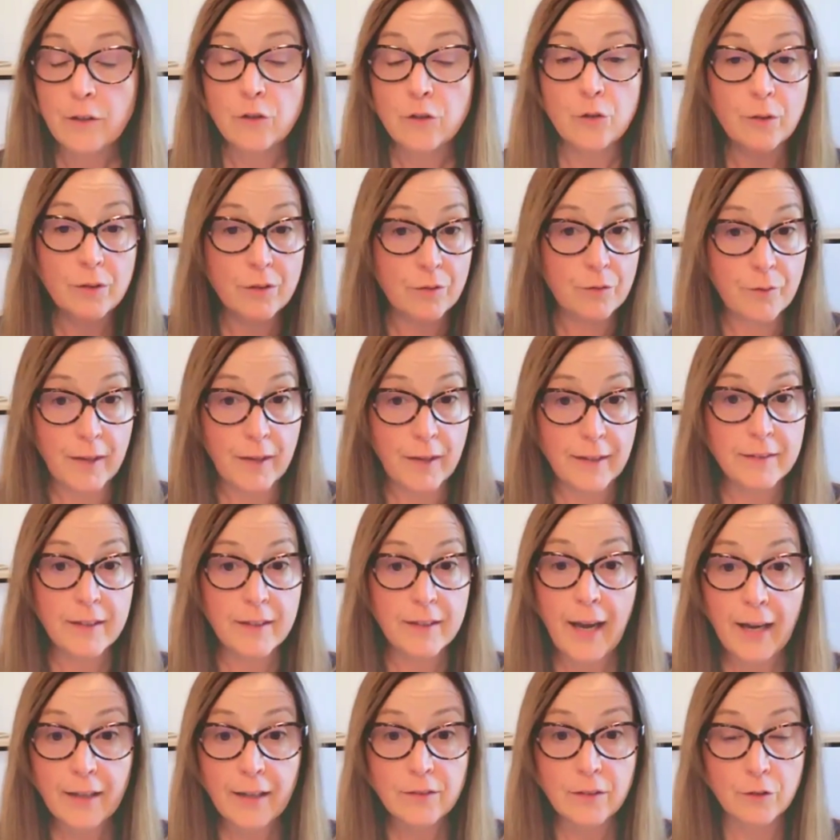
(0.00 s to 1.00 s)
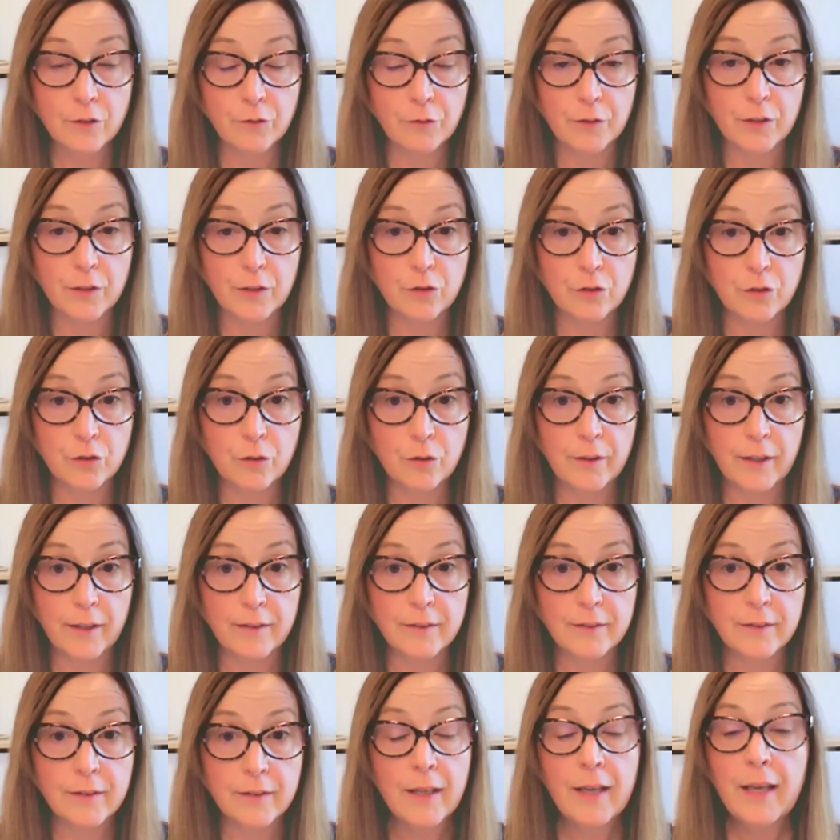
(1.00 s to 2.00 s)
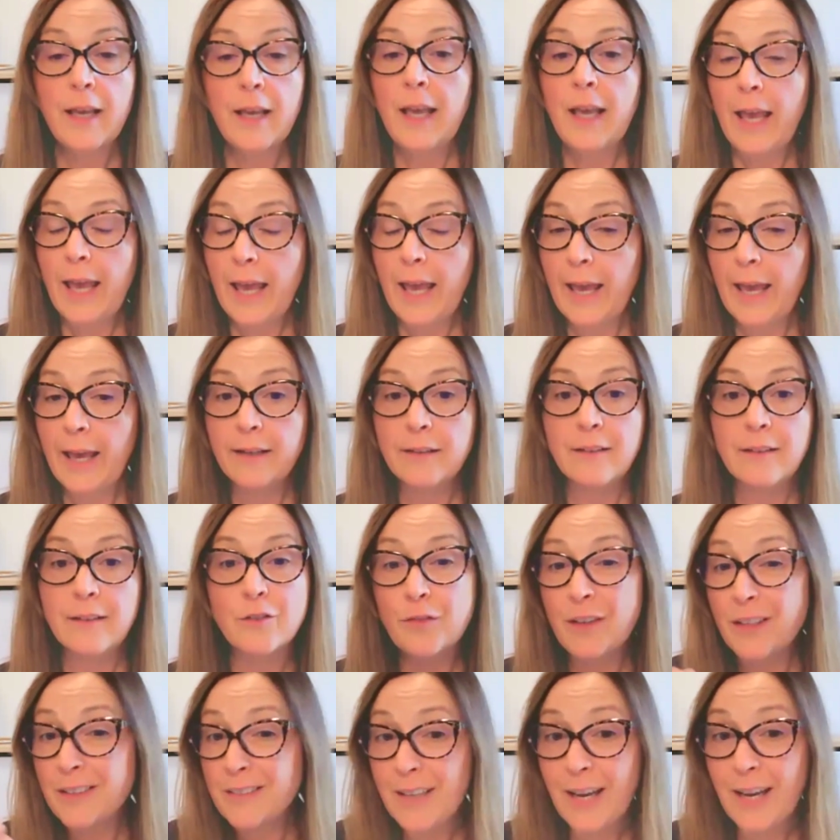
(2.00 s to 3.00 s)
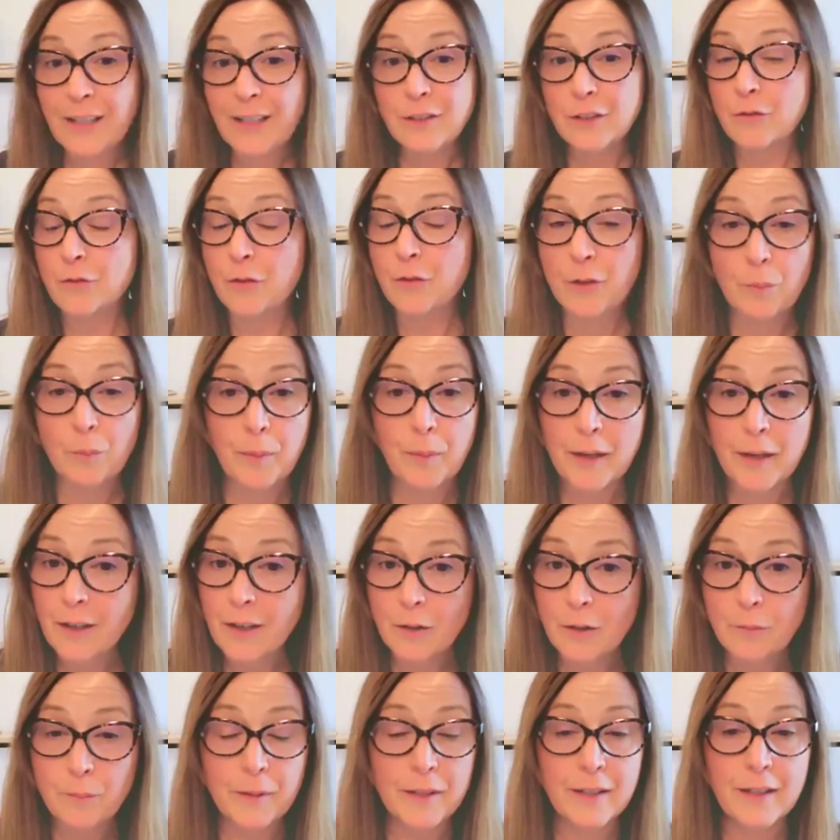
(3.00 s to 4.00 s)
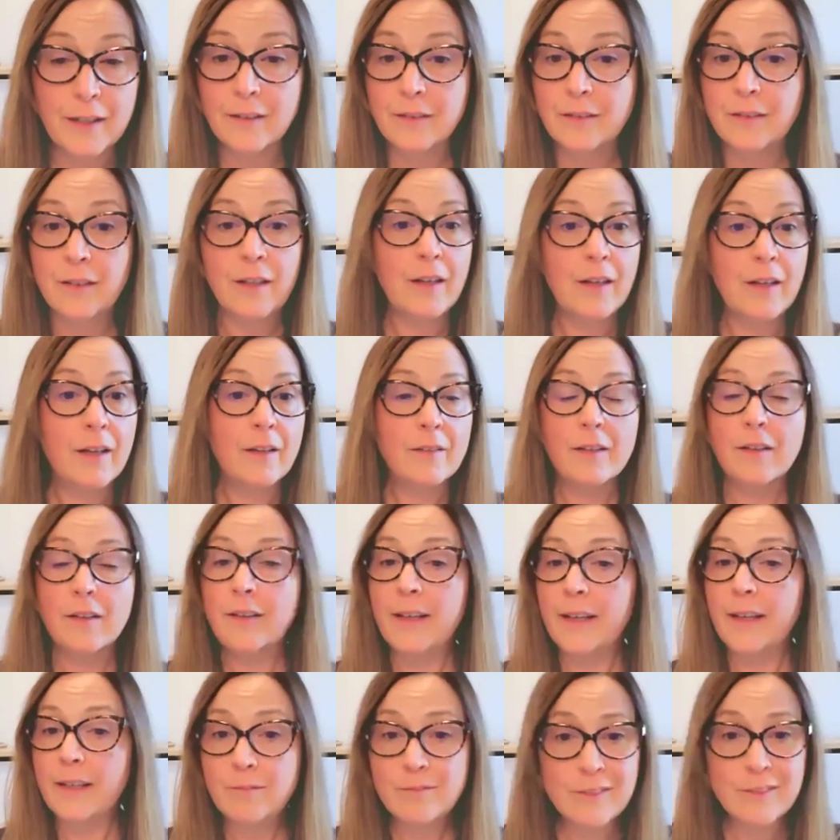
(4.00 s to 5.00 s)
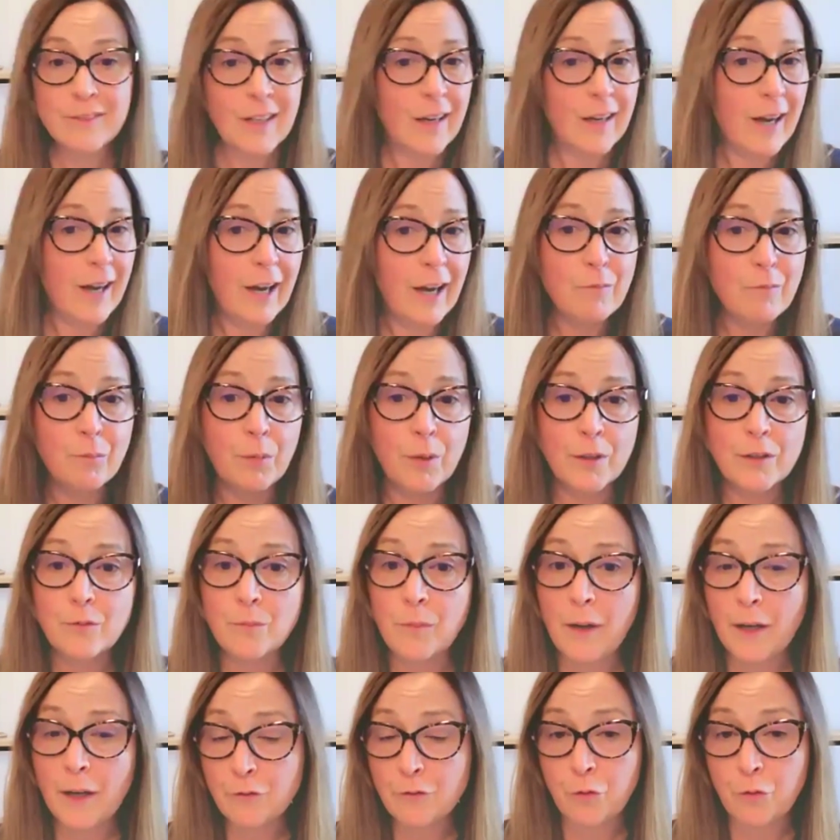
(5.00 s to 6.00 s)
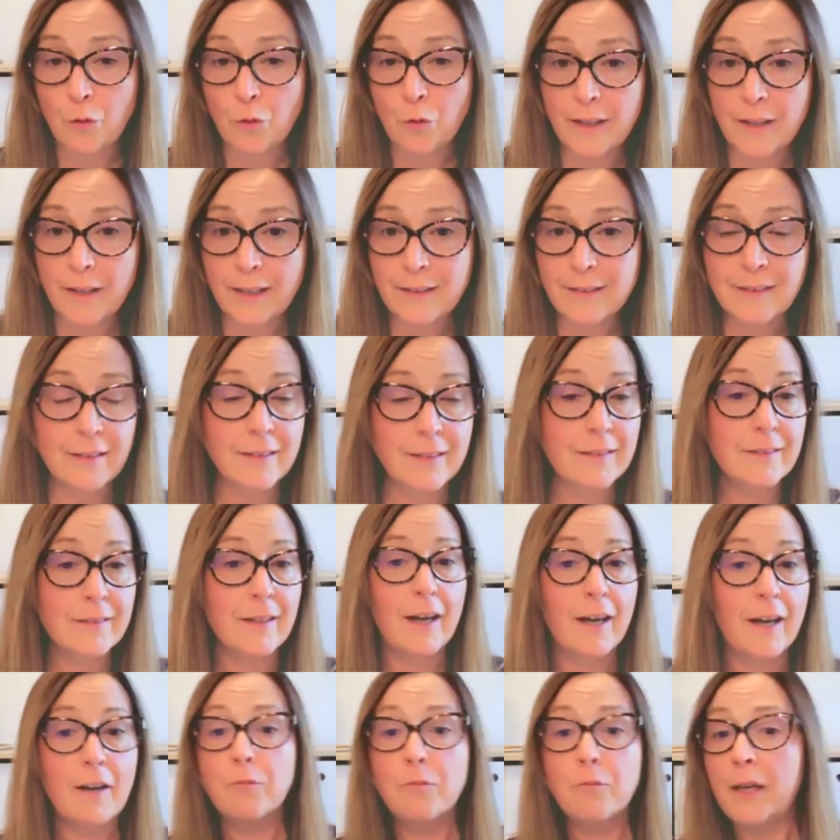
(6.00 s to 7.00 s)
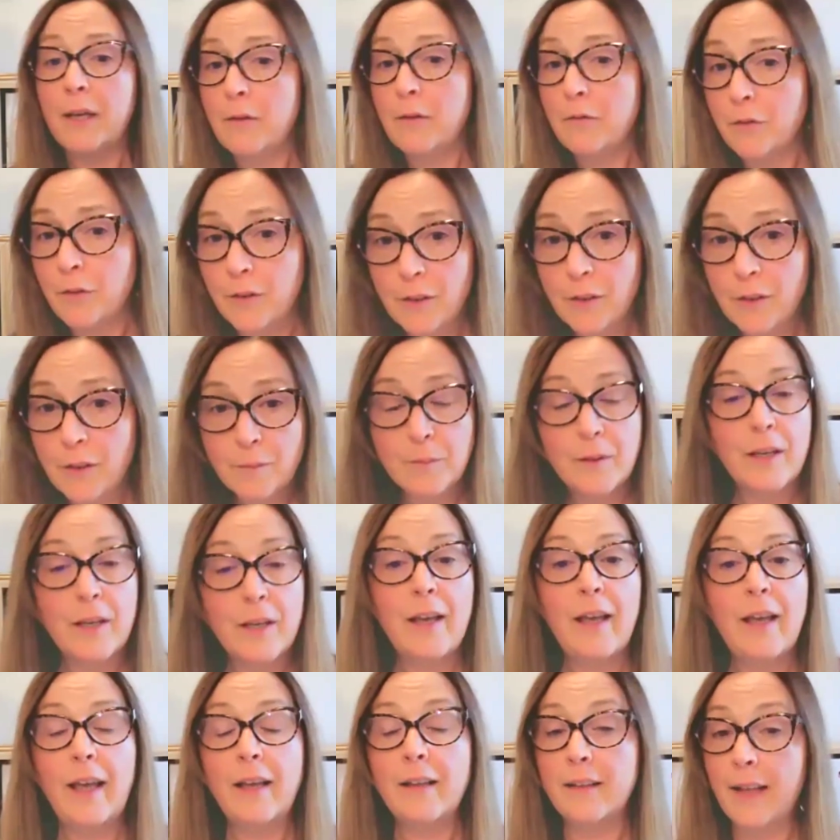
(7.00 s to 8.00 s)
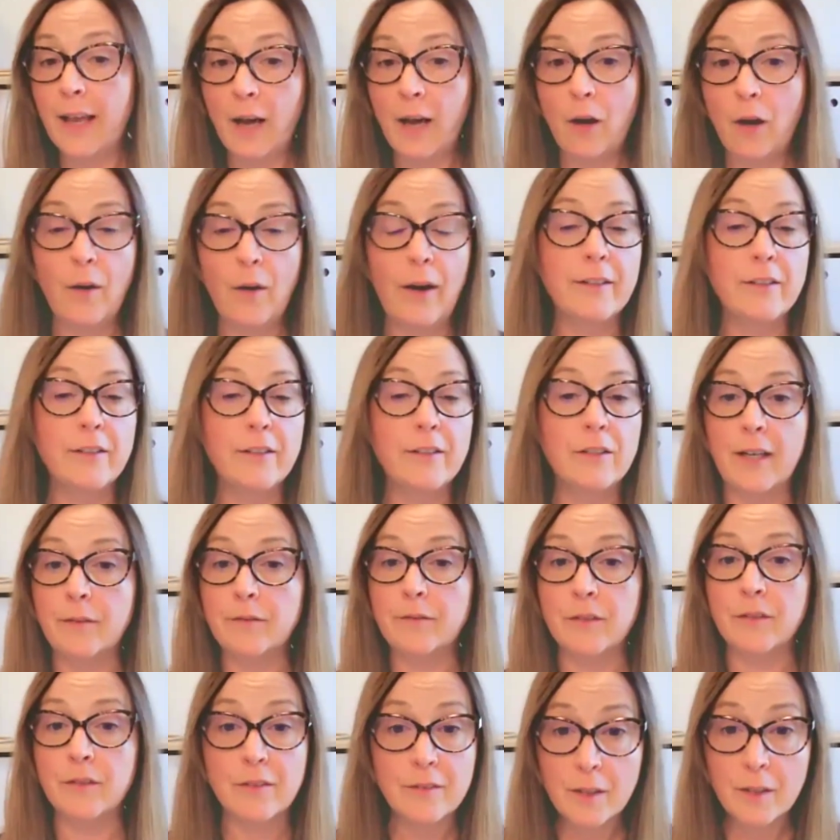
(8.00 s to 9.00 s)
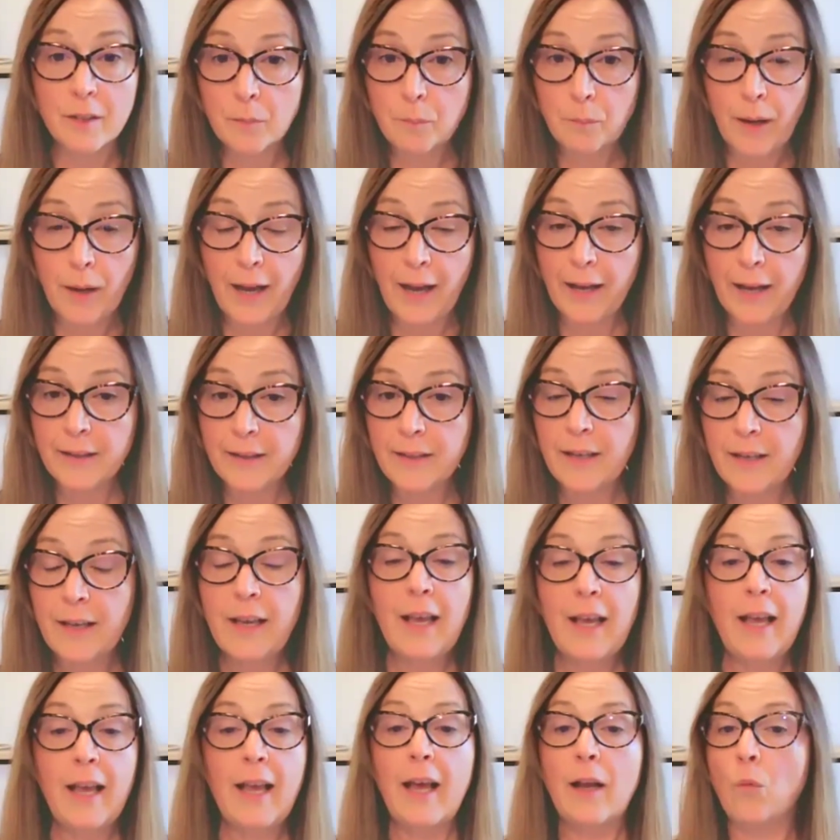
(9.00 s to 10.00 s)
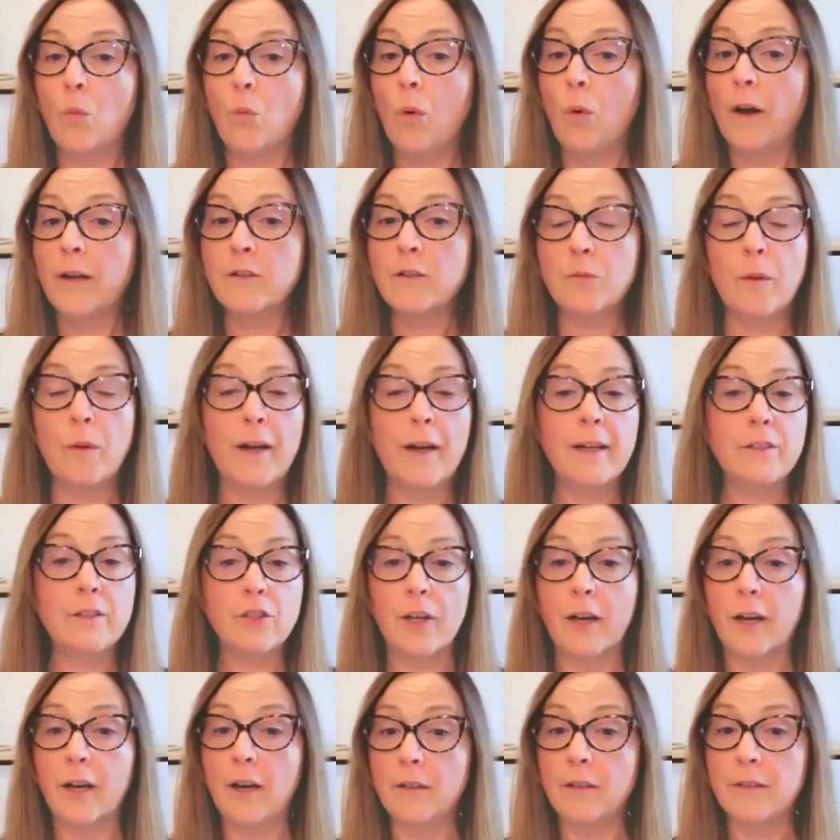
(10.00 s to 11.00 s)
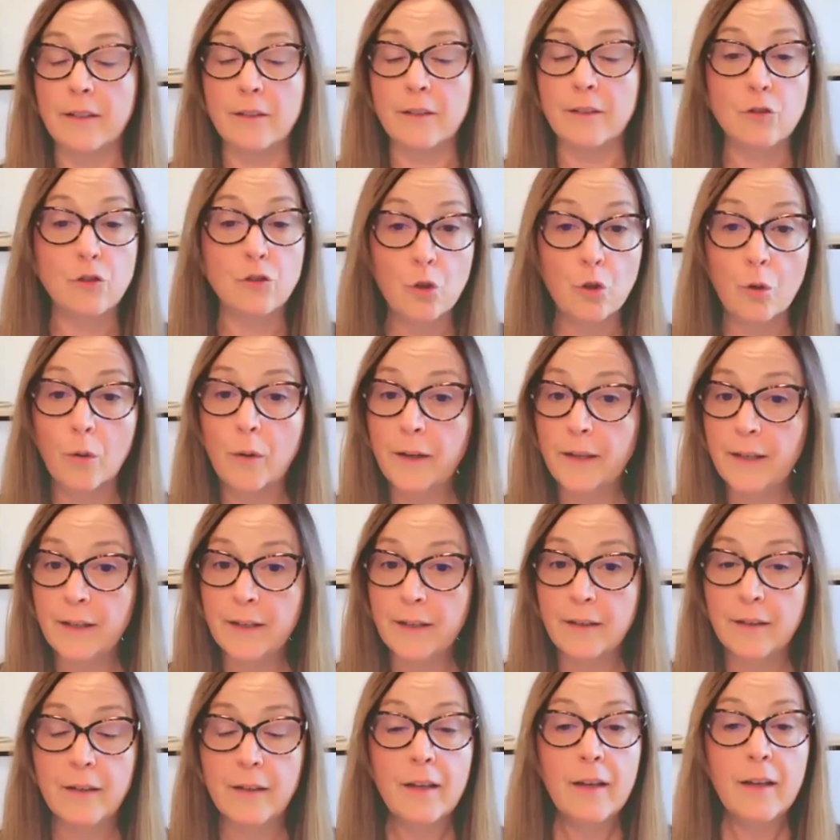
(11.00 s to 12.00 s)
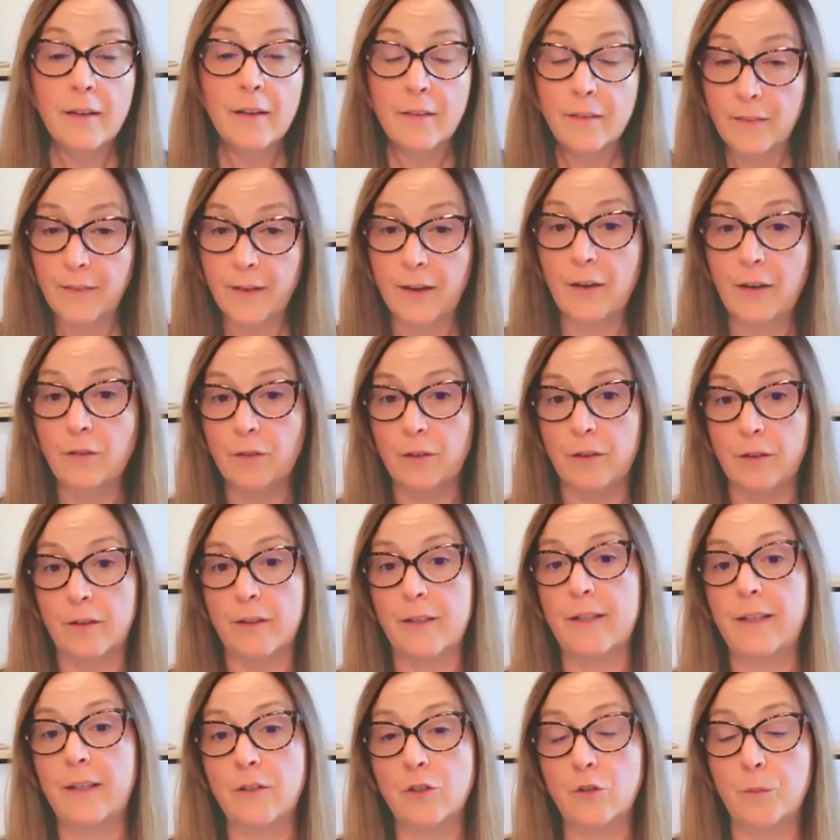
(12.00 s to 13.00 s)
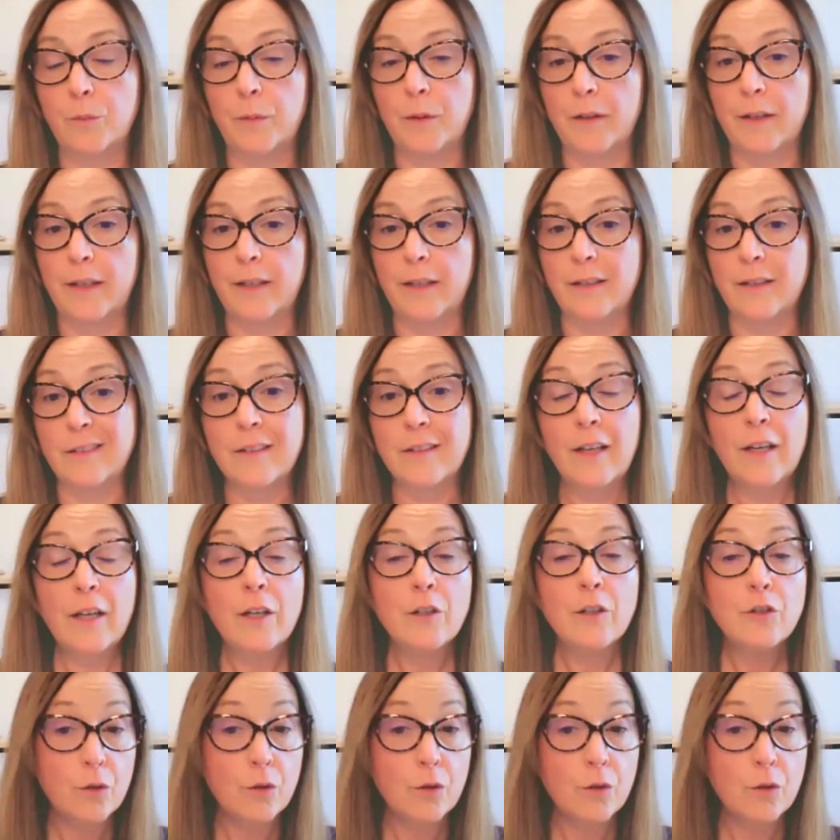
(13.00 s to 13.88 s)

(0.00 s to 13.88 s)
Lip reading: So it's fantastic for the student and it's fantastic for the parent because they're like, I've booked my 4 lessons, I paid for them, and now I just have to sit back and watch my child enjoying their learning experience.